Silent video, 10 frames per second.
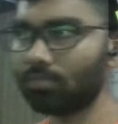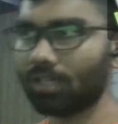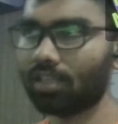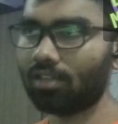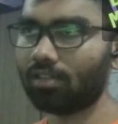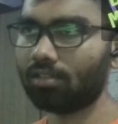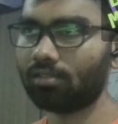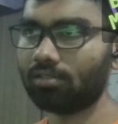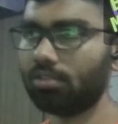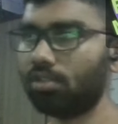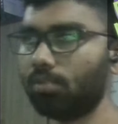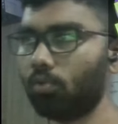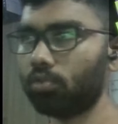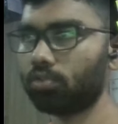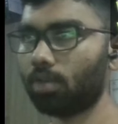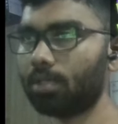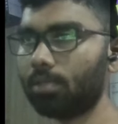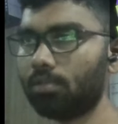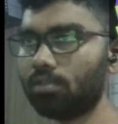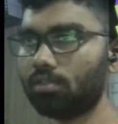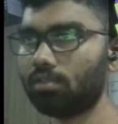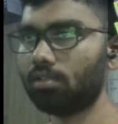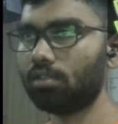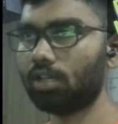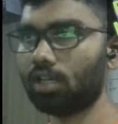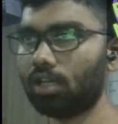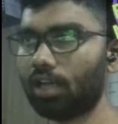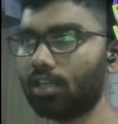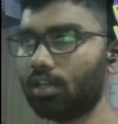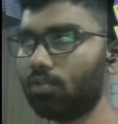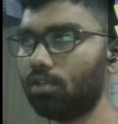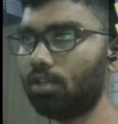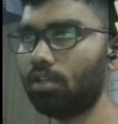I think, the most optimal right now.